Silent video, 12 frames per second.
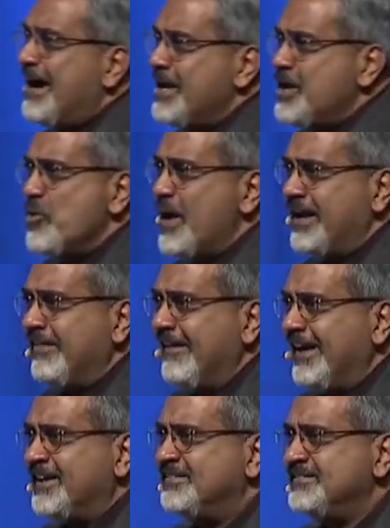you
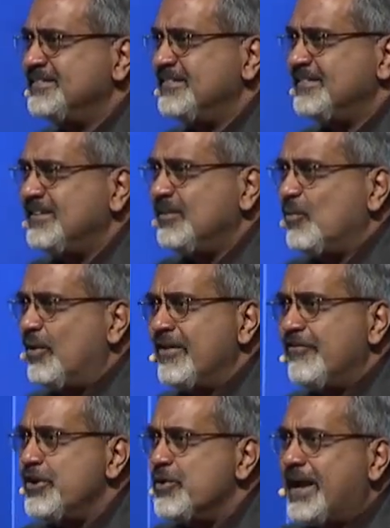anything.
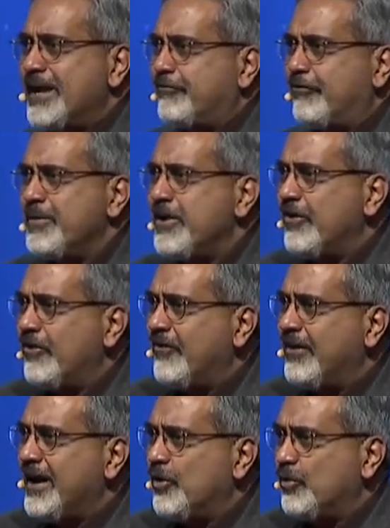Whatever you get from here on
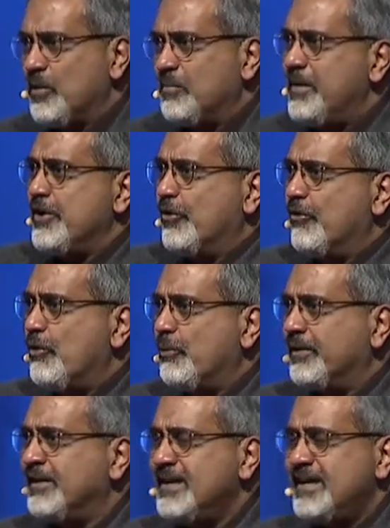out will be your
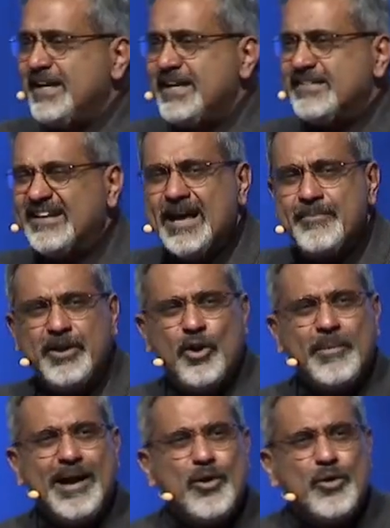own.'" He said, "I've been on
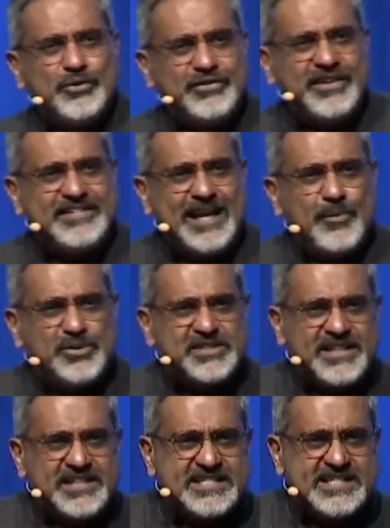my own since I was
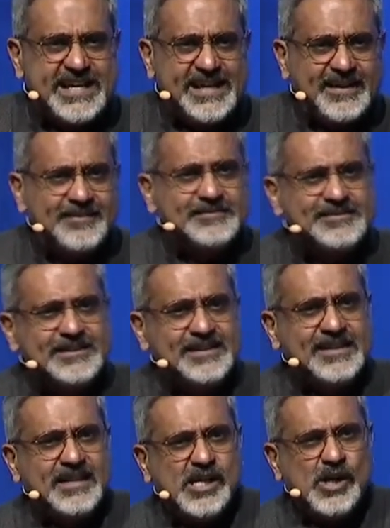16.
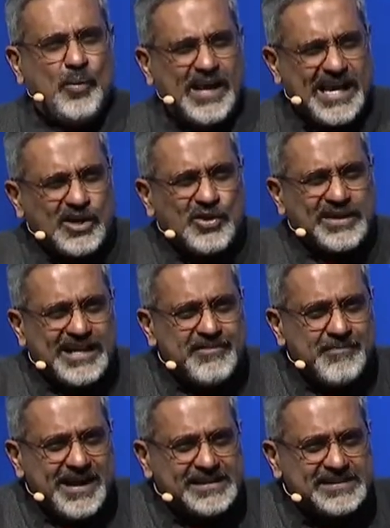When I couldn't give
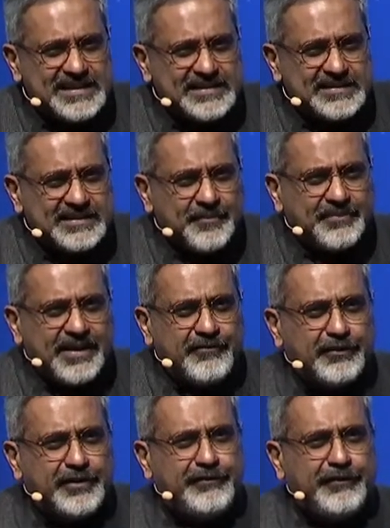my son something for
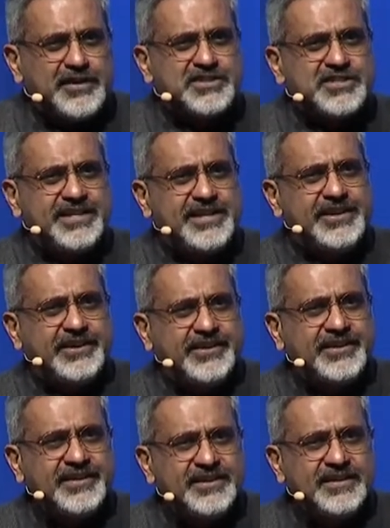the first year,
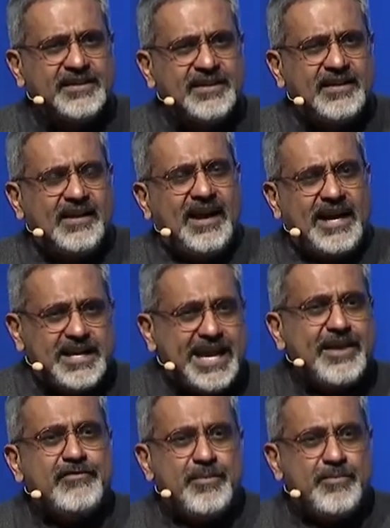I
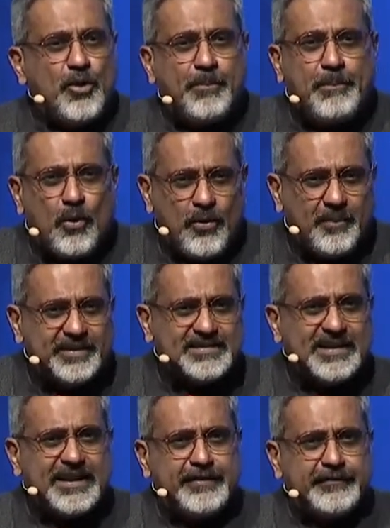gave him your poem as a
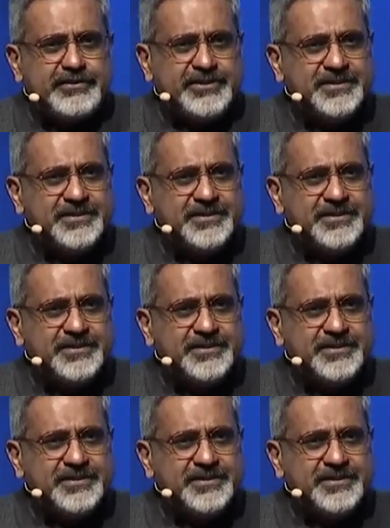gift.